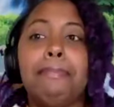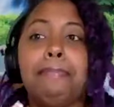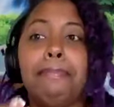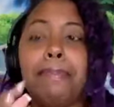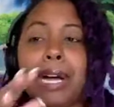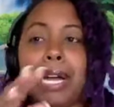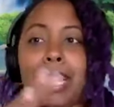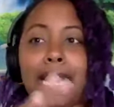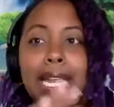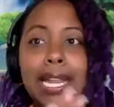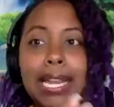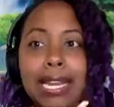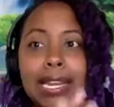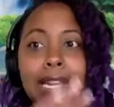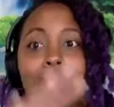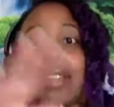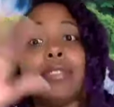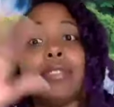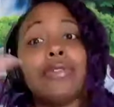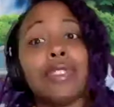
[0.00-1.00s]
But
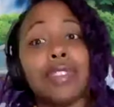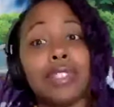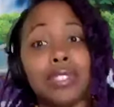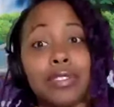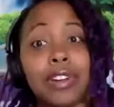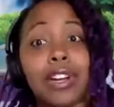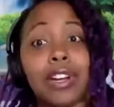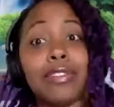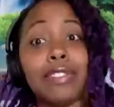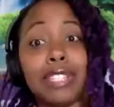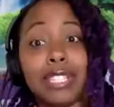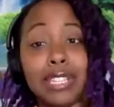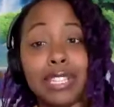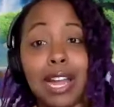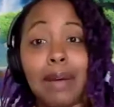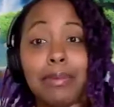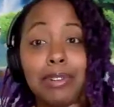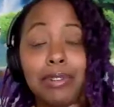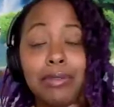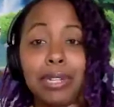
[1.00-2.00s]
first of all, if you
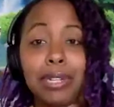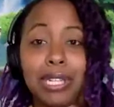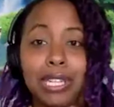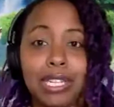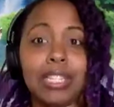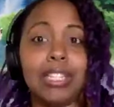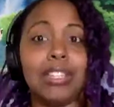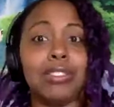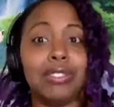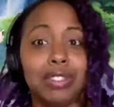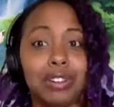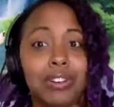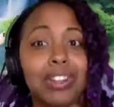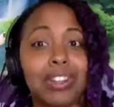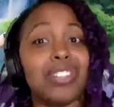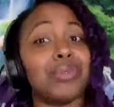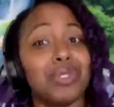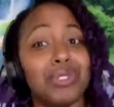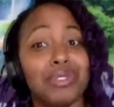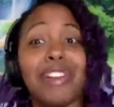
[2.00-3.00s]
stop doing it, you'll
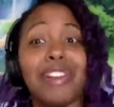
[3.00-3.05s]
notice real